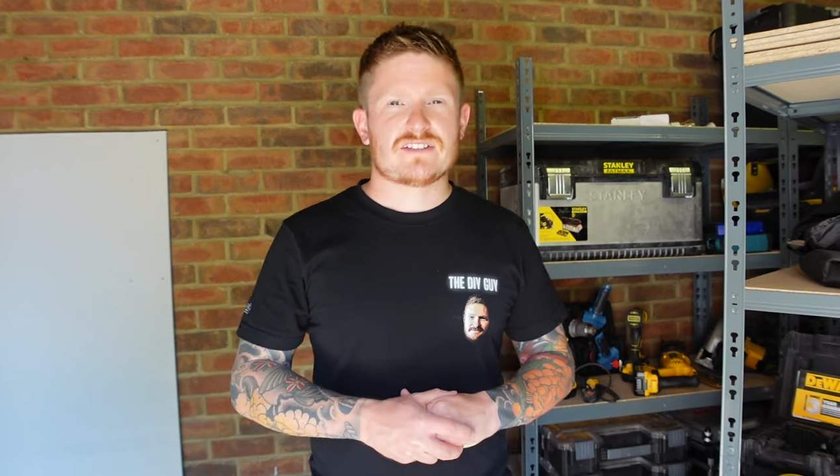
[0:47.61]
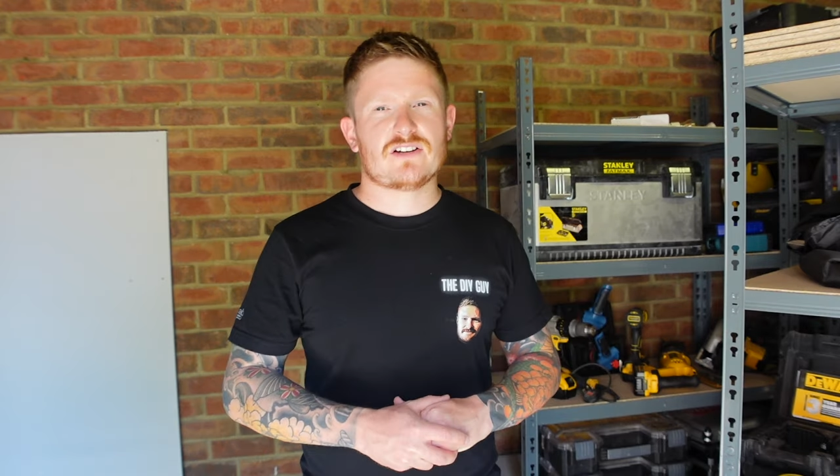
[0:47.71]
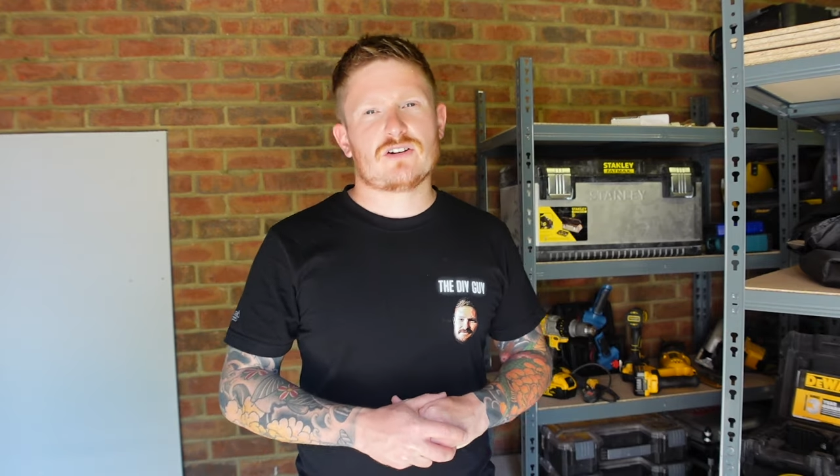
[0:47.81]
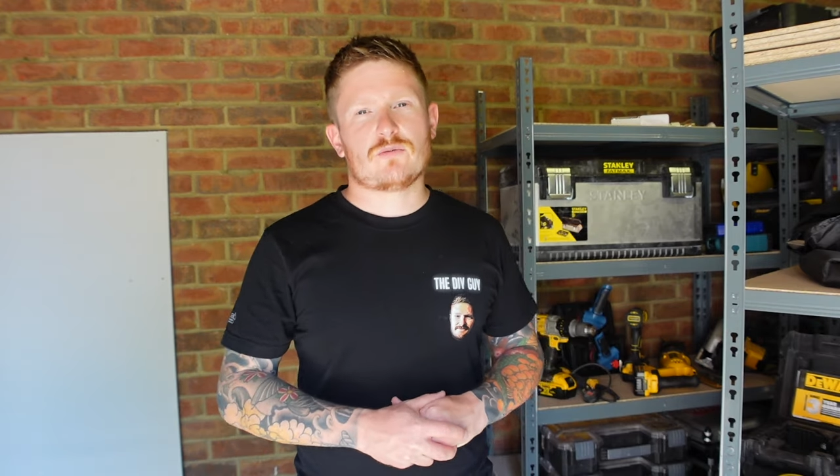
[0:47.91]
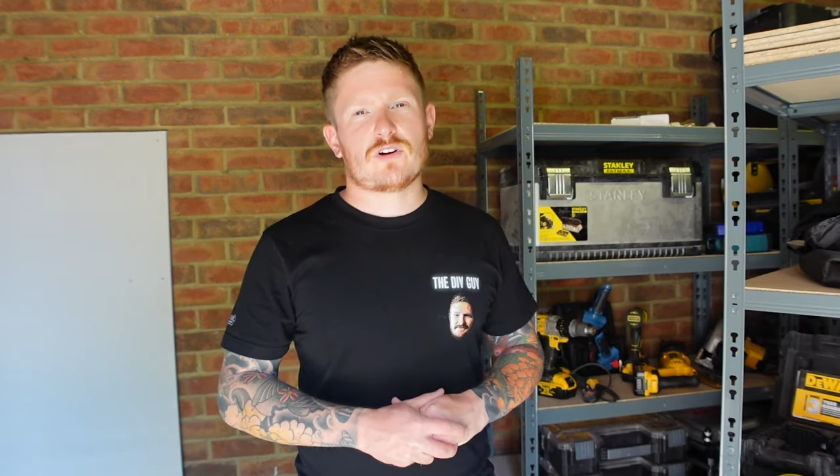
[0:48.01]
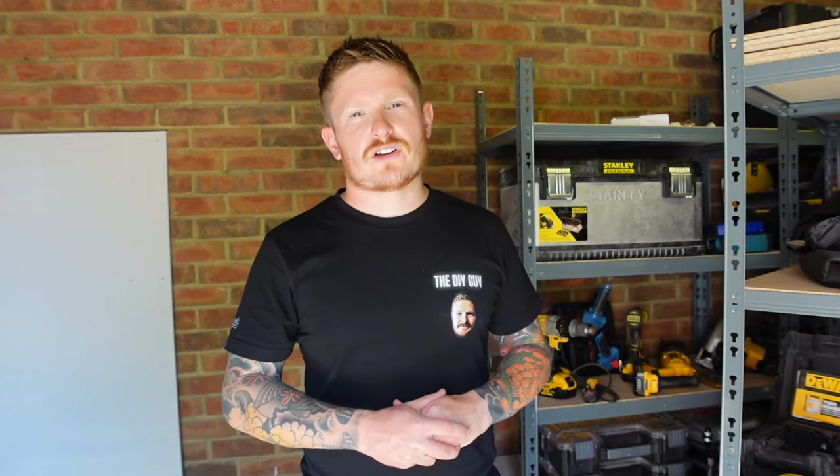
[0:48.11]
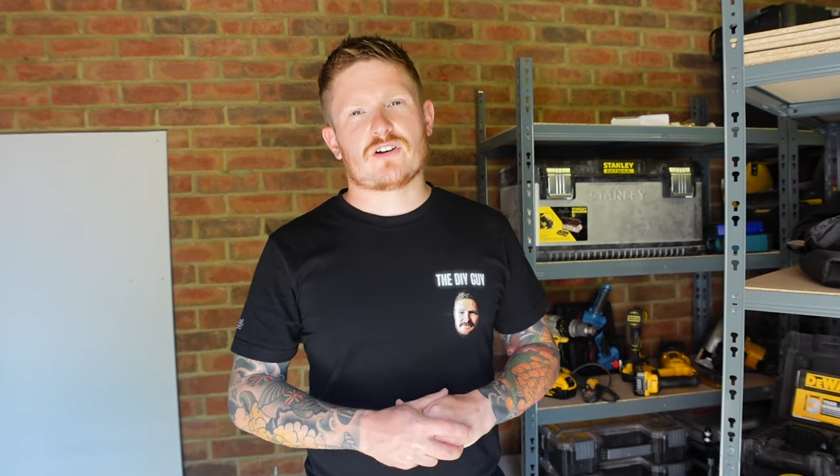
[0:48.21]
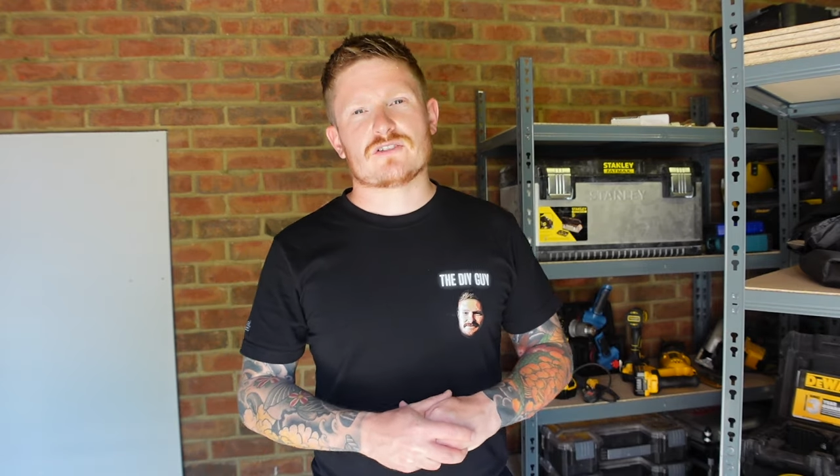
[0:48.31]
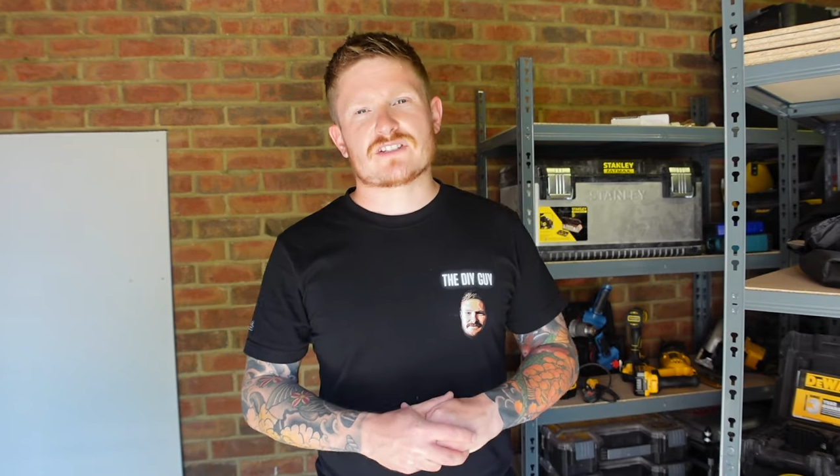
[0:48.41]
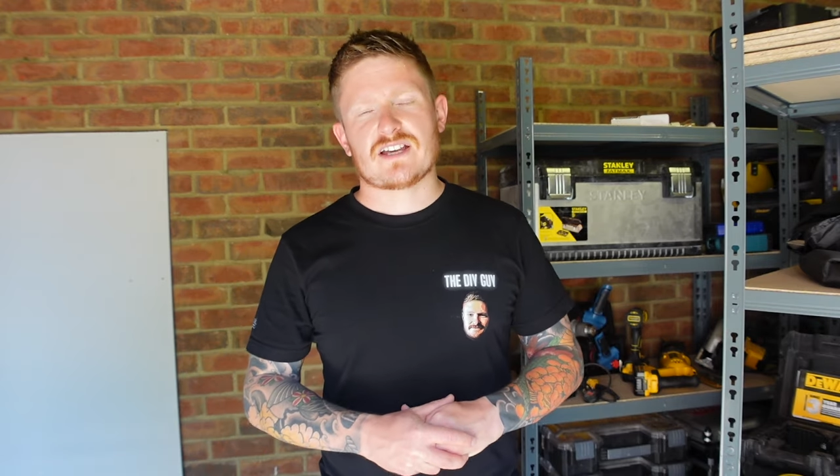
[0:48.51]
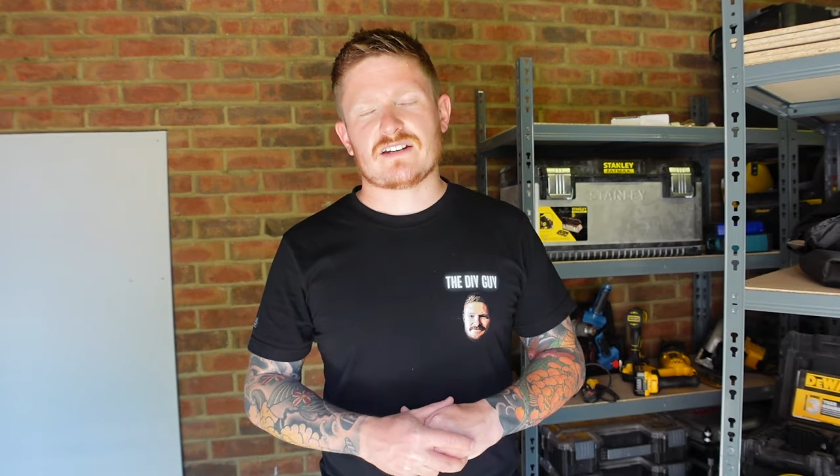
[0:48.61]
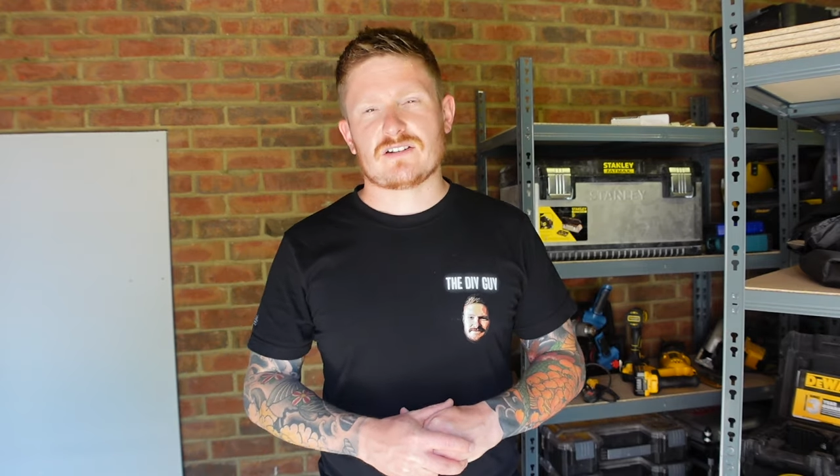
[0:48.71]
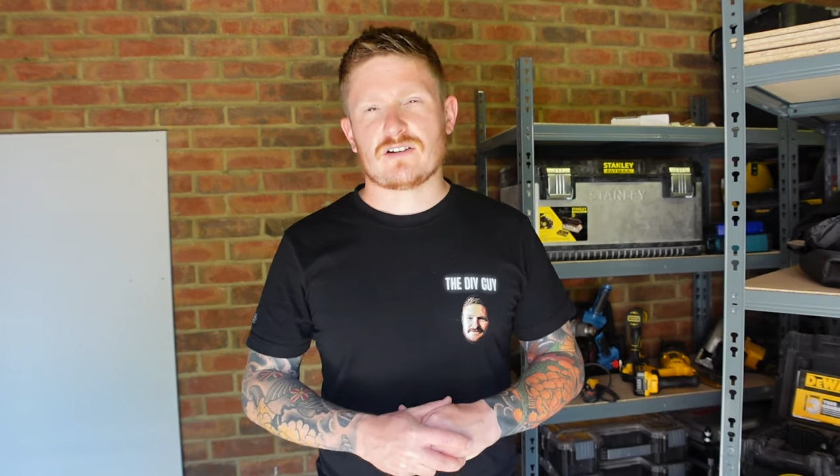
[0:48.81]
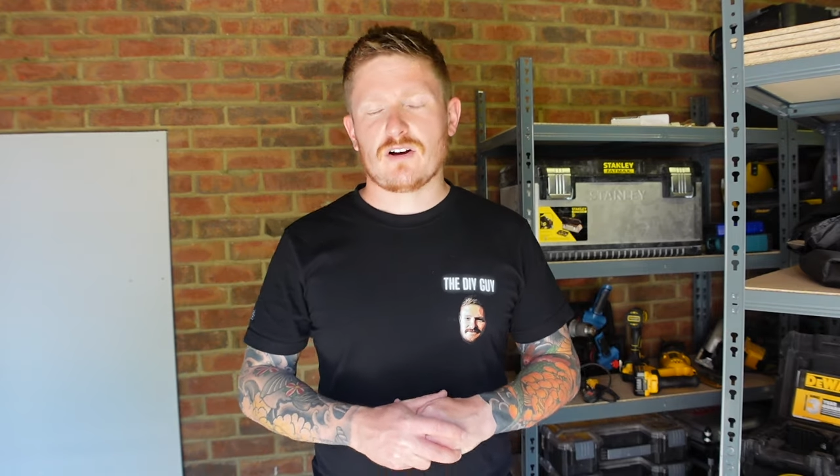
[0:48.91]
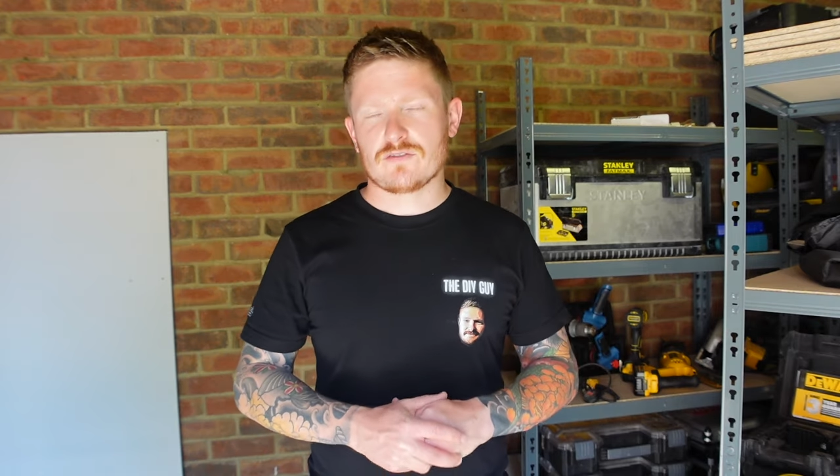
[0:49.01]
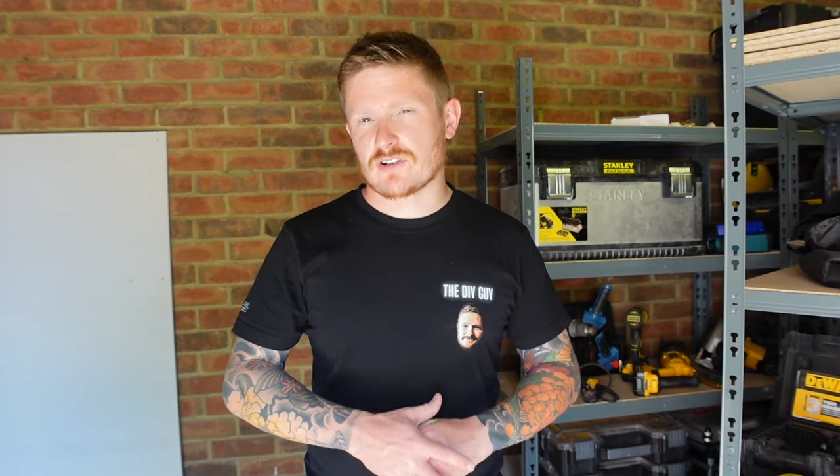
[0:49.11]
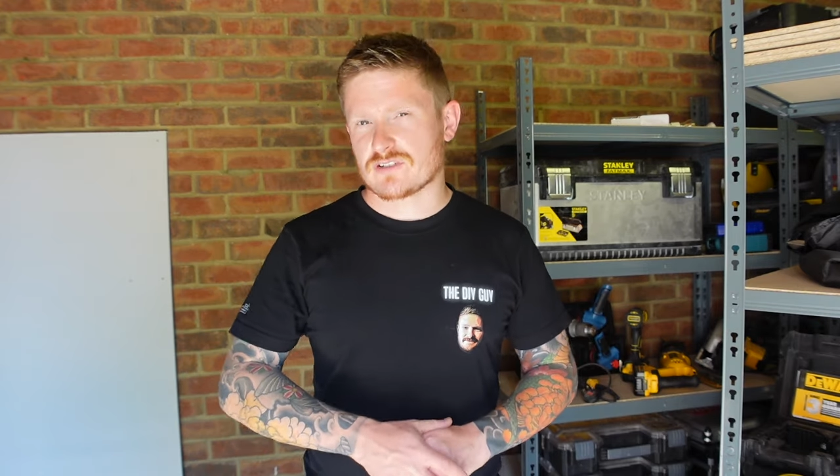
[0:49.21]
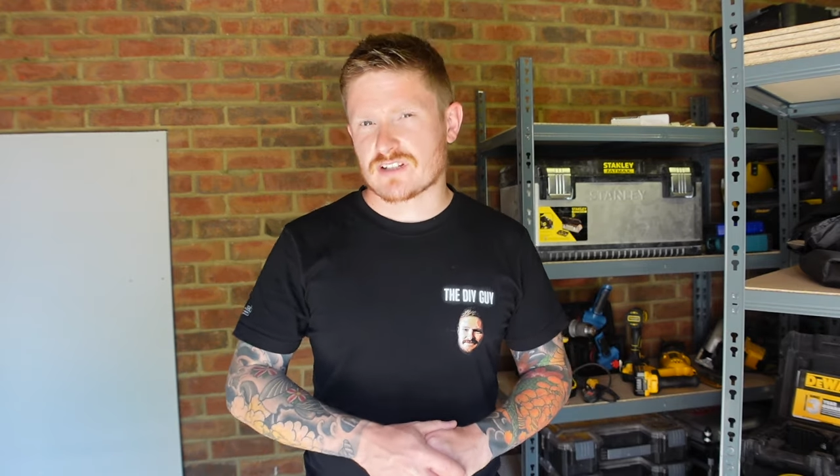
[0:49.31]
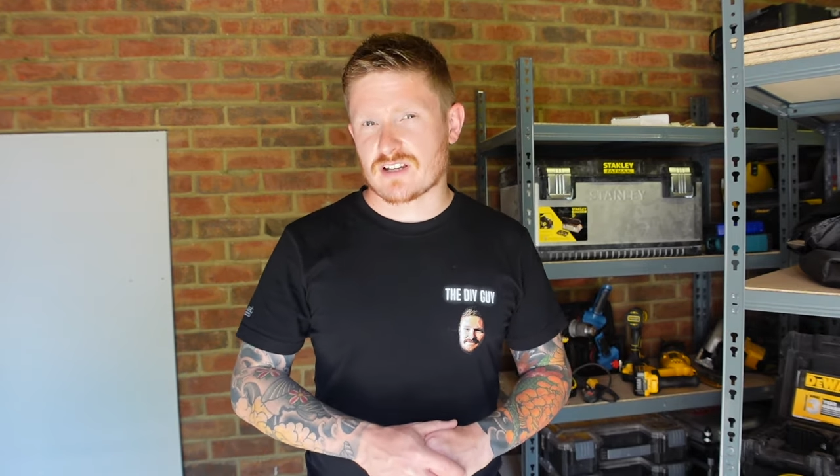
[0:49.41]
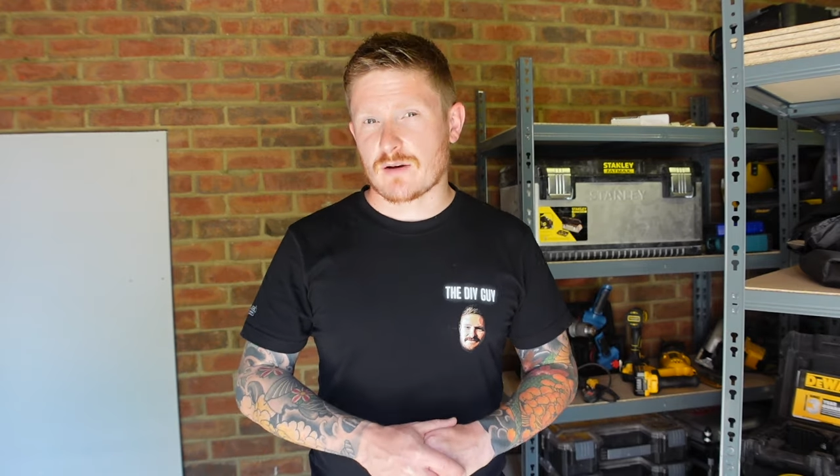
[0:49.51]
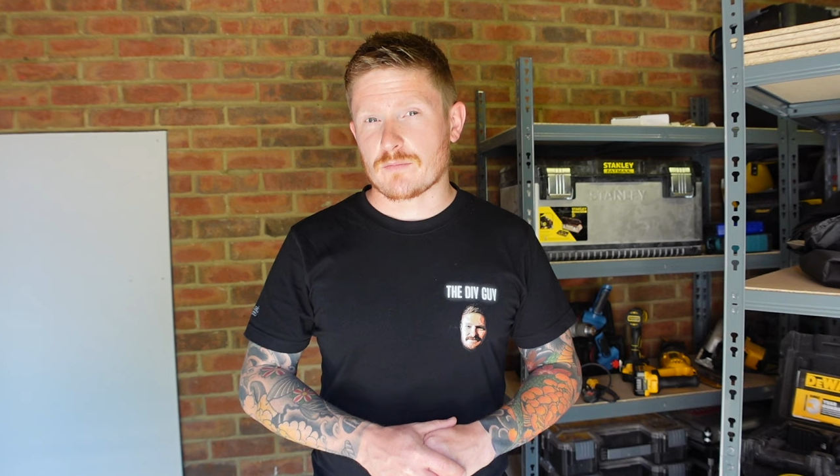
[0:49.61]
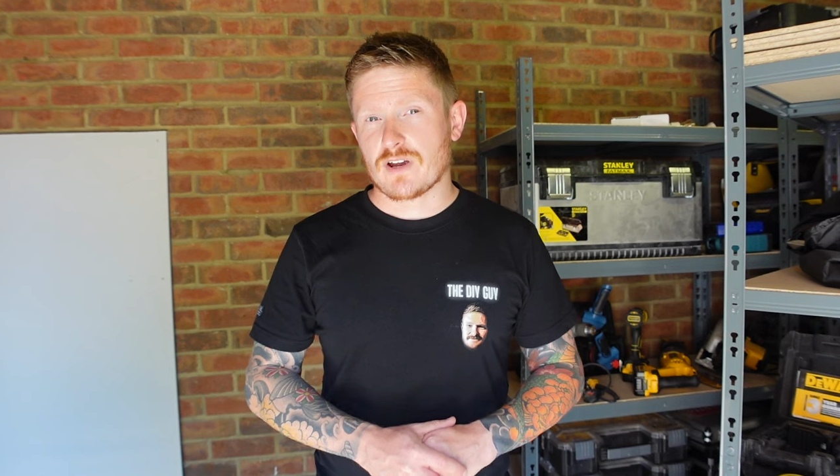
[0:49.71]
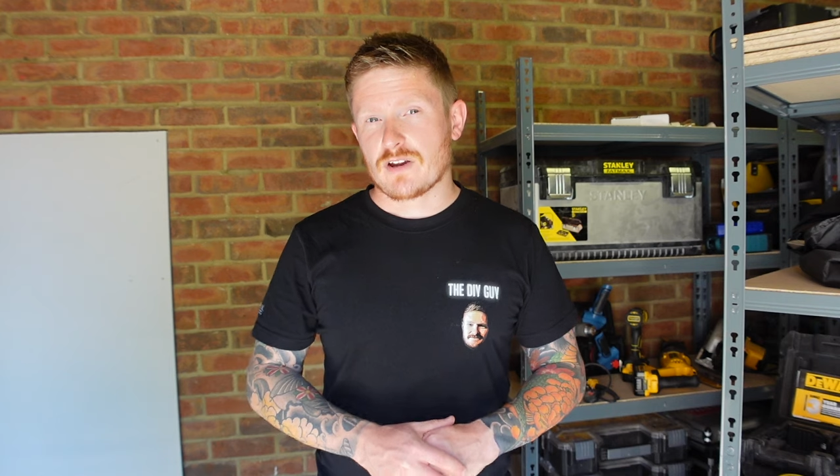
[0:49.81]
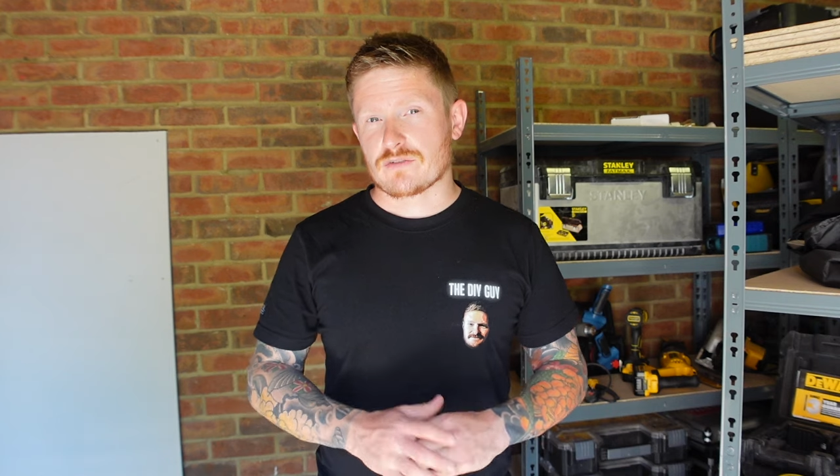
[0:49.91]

DIY content that I've got to come